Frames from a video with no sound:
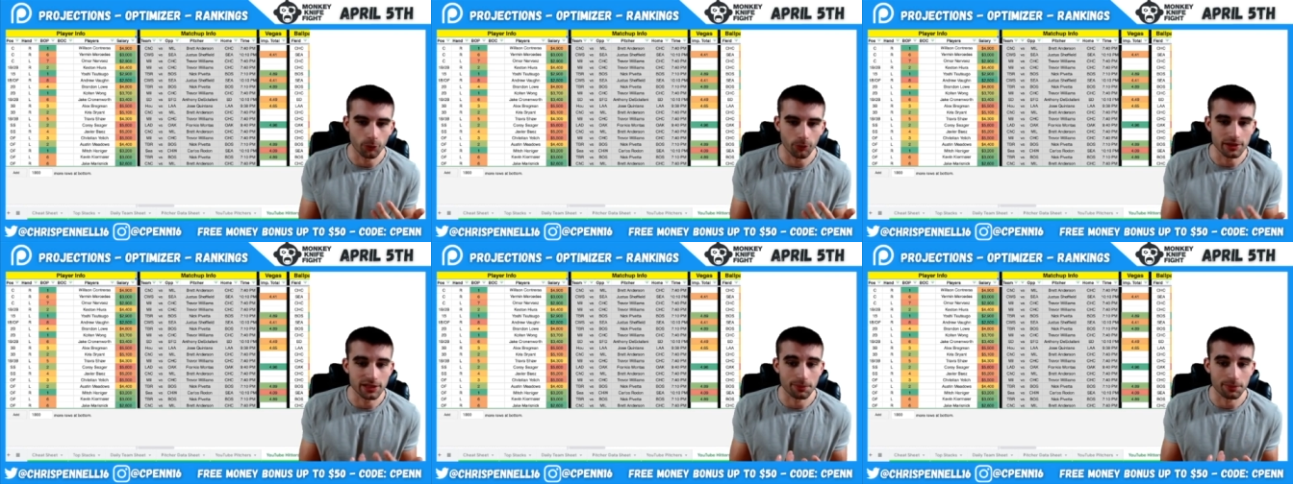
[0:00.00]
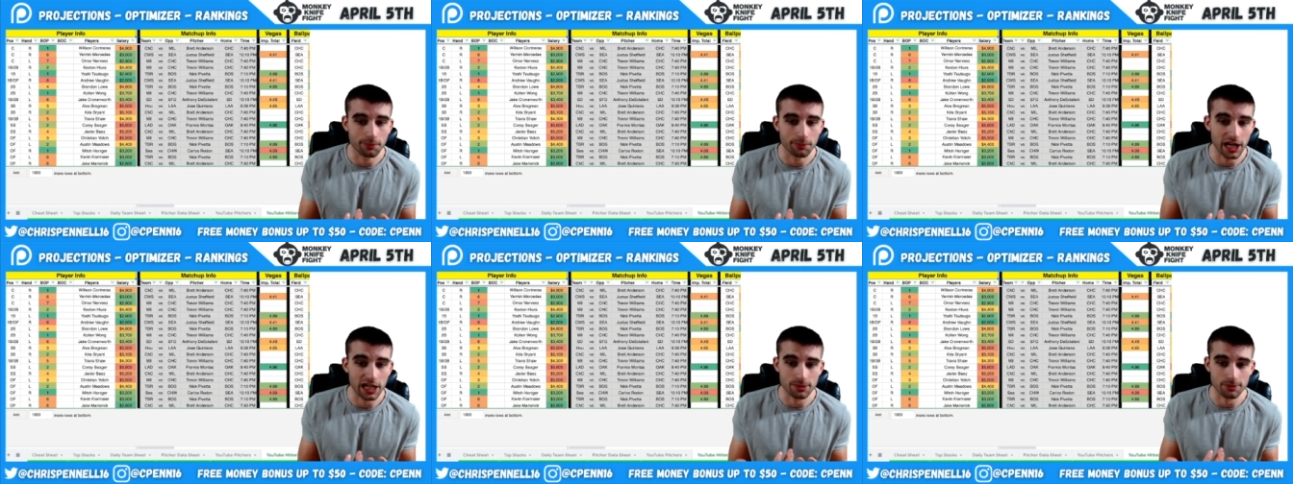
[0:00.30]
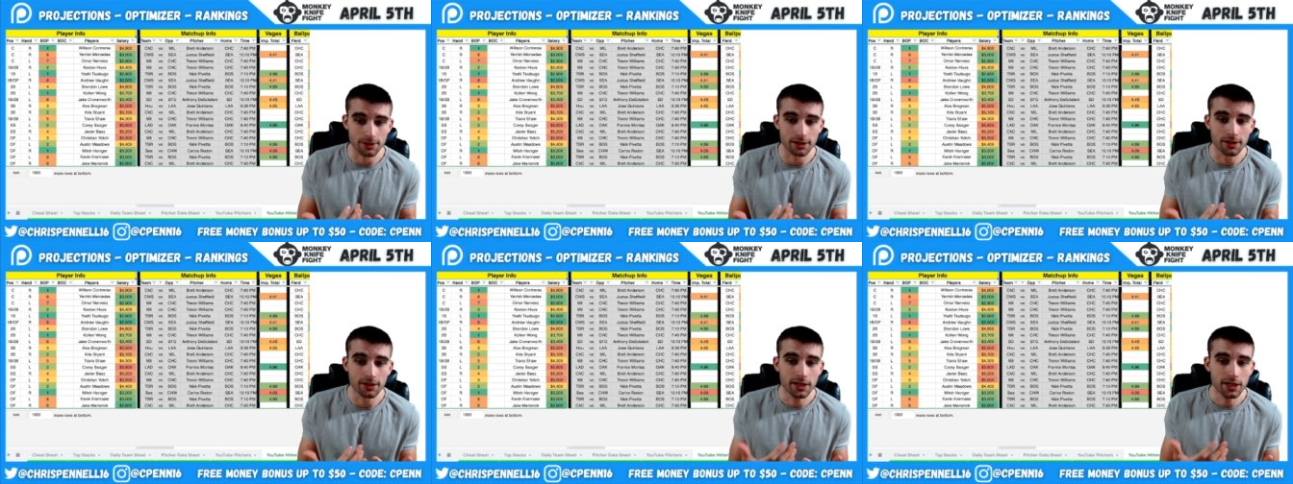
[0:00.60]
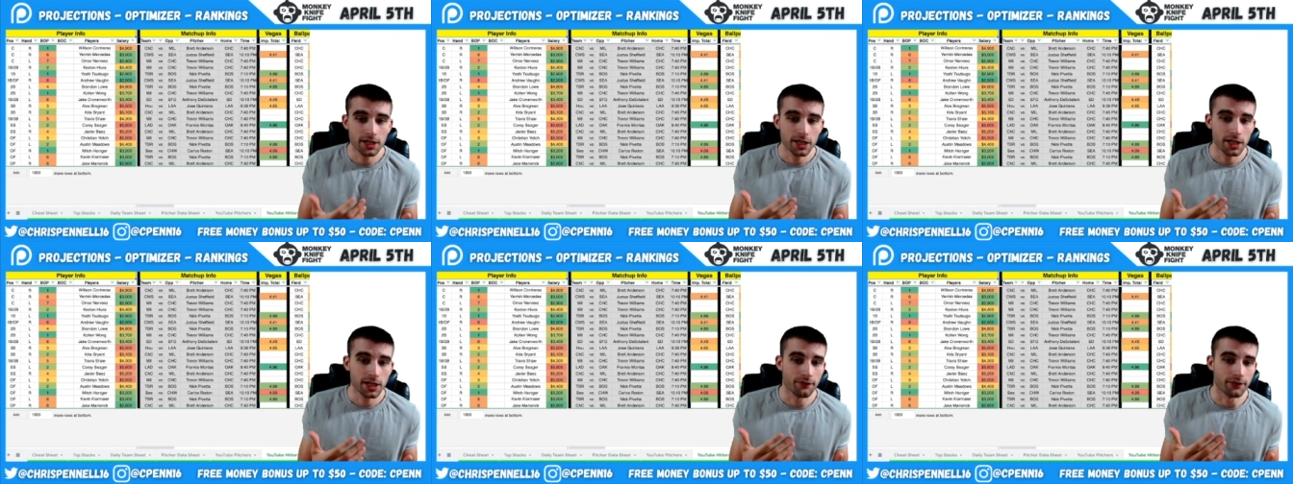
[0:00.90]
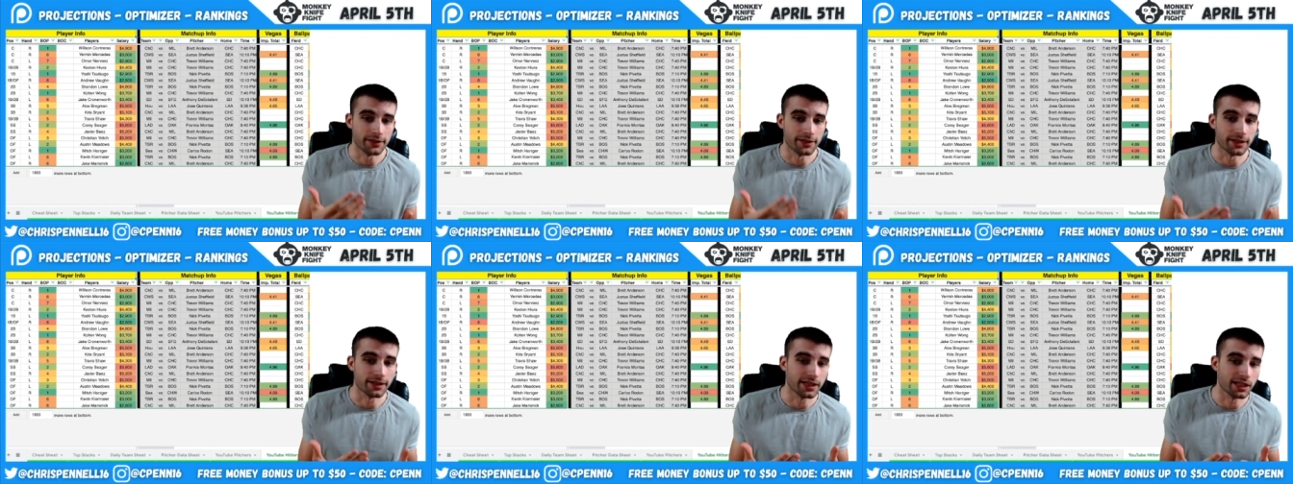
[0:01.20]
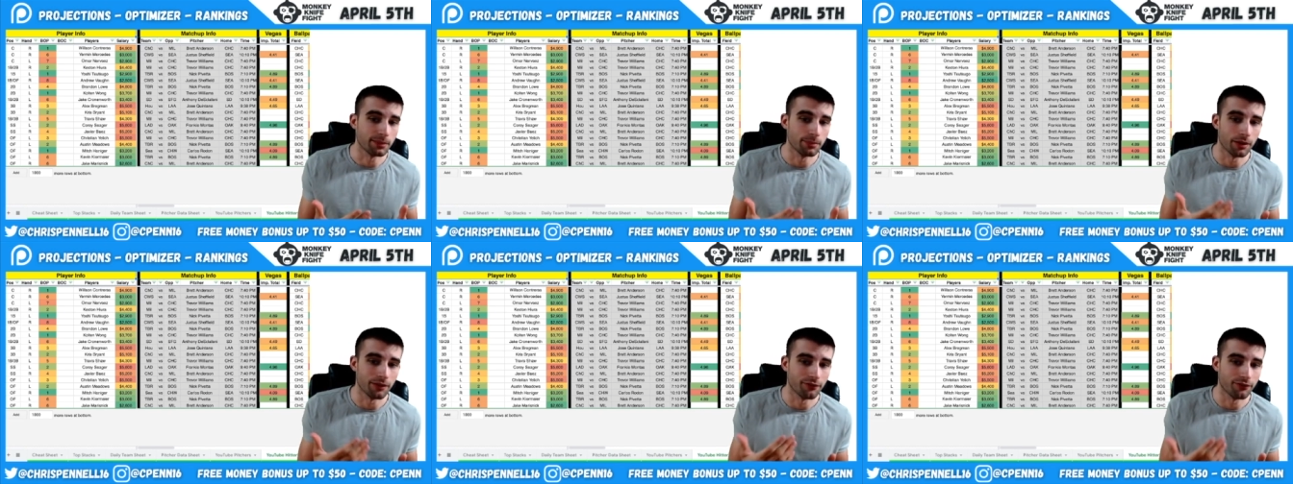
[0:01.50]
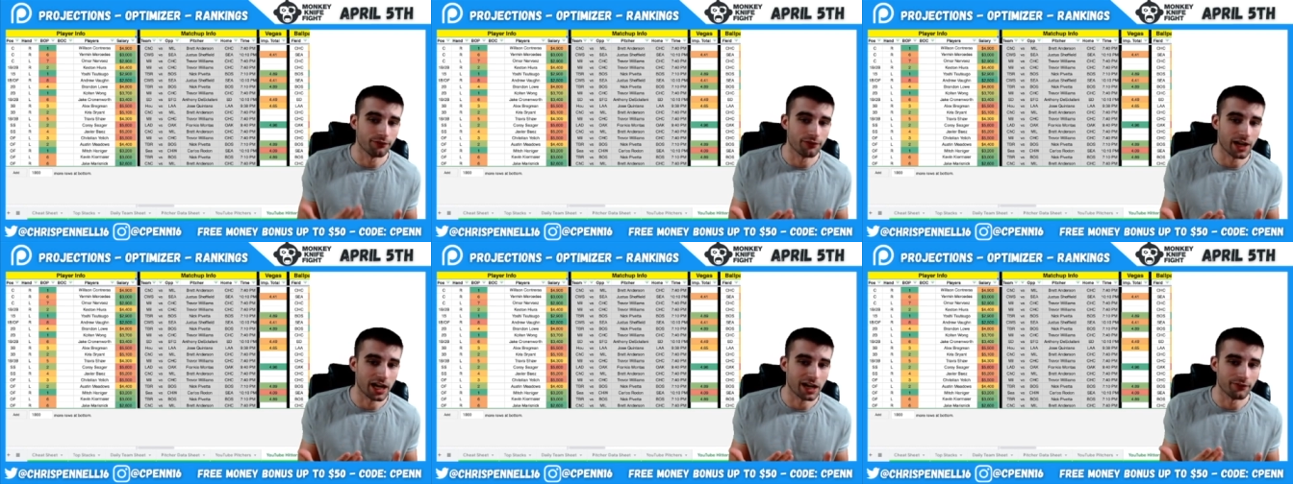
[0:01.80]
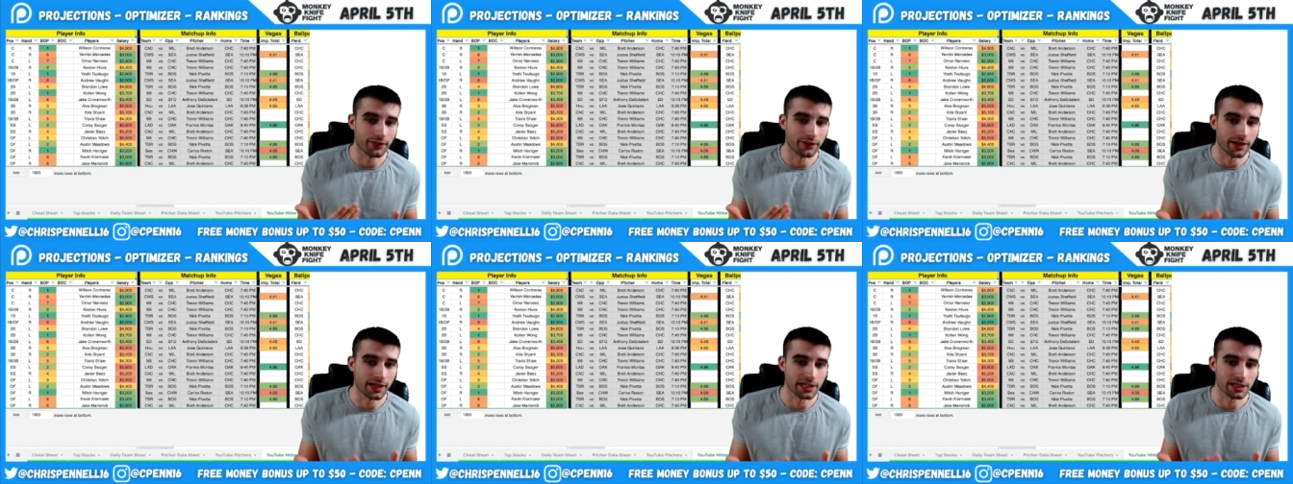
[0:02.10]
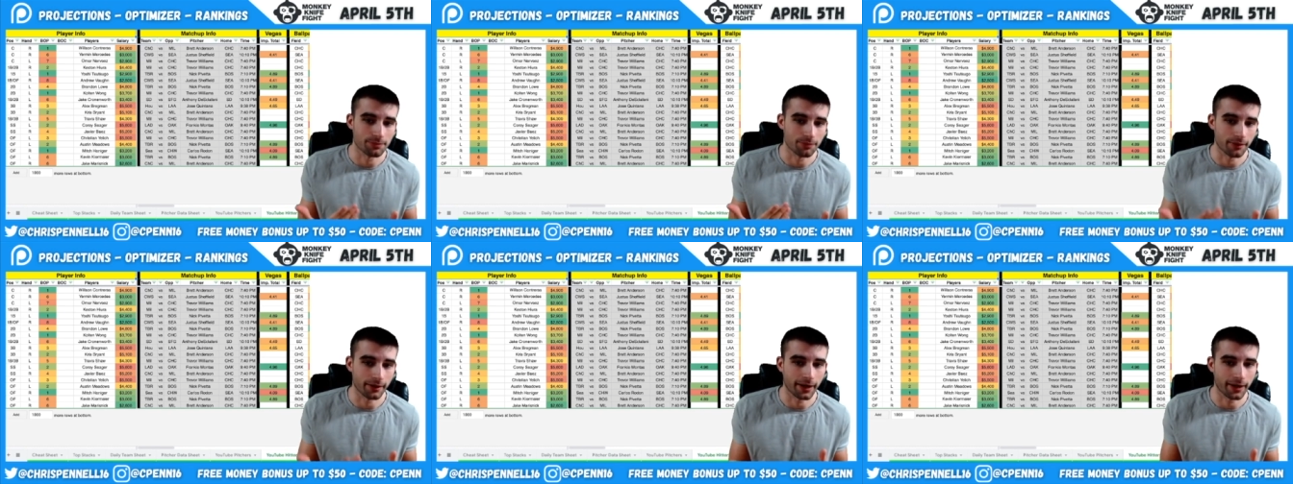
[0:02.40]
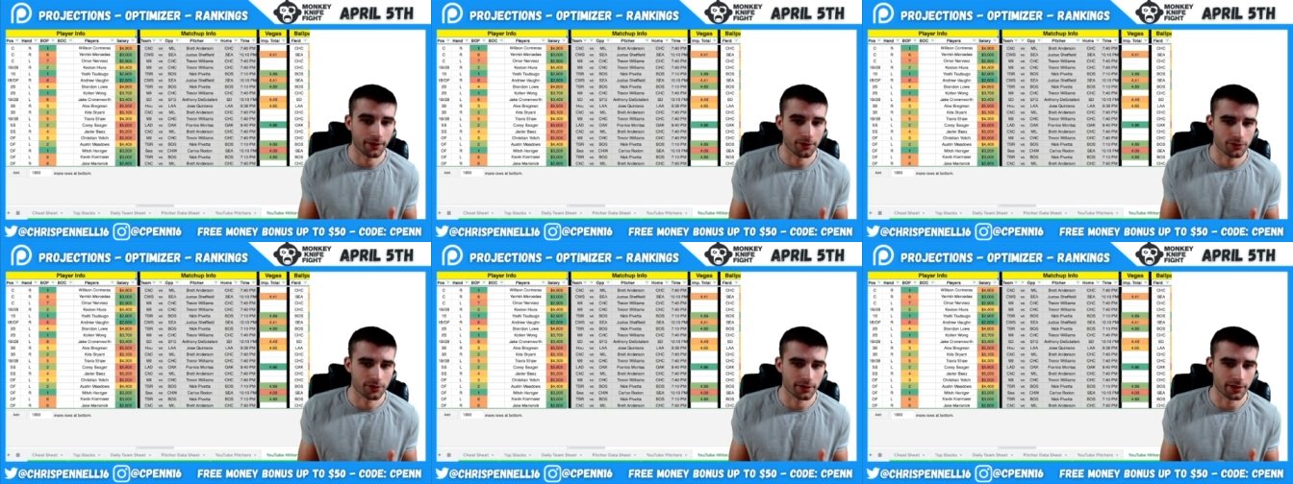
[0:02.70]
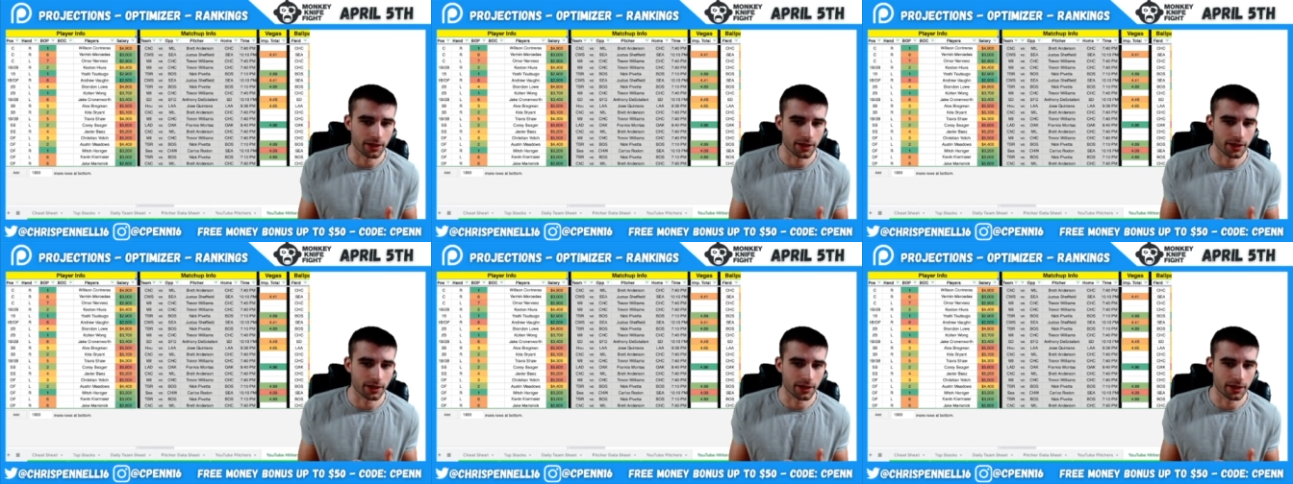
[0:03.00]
Wouldn't surprise me if it did get above five against Brett Anderson.